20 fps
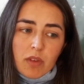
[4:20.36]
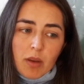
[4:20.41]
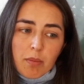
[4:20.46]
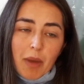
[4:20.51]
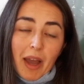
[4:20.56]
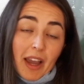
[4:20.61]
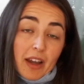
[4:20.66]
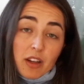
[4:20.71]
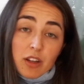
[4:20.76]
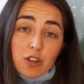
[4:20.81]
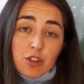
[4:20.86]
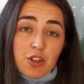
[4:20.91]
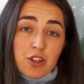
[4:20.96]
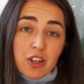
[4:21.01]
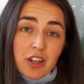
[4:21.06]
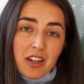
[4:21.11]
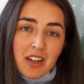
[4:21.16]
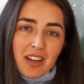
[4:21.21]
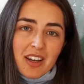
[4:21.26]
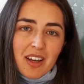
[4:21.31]
packaged
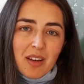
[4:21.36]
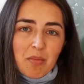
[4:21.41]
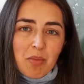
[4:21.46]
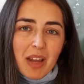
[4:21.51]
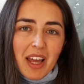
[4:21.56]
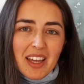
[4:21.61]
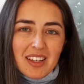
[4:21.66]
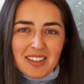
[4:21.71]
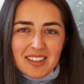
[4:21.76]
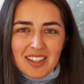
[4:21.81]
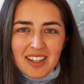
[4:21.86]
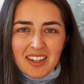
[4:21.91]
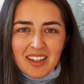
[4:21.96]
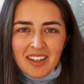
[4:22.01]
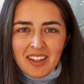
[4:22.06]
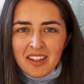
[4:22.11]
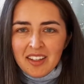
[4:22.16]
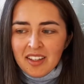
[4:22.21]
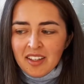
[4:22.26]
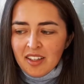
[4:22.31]
in plastic.
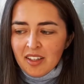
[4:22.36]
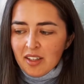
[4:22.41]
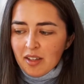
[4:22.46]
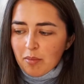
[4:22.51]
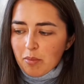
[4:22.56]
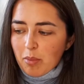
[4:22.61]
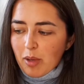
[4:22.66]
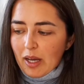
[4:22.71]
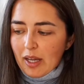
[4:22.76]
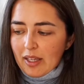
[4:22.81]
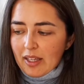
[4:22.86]
But